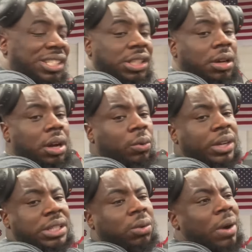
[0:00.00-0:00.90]
a
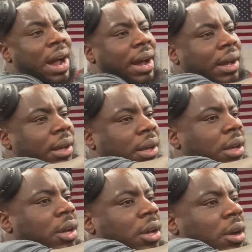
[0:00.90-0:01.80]
reason why
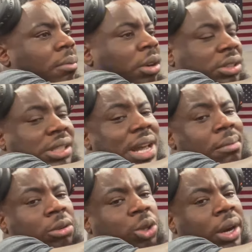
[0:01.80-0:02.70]
most of the time
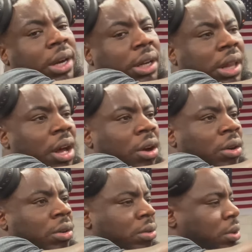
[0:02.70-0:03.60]
I'm training alone.
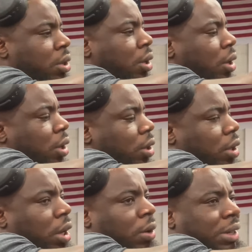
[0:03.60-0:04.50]
You
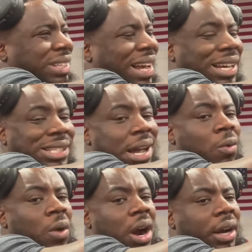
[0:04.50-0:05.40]
know, because like I say, I'm
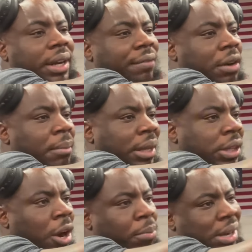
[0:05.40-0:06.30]
wired different, my
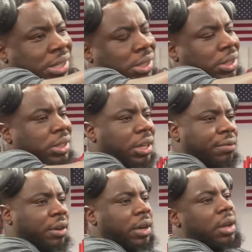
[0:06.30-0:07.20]
thought process is
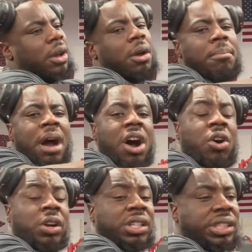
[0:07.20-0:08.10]
different, my
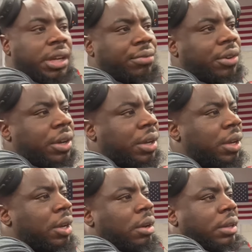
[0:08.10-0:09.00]
hunger is different.
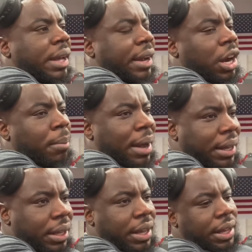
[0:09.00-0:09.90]
Like
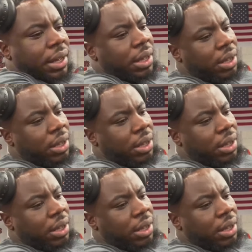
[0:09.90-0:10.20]
everybody get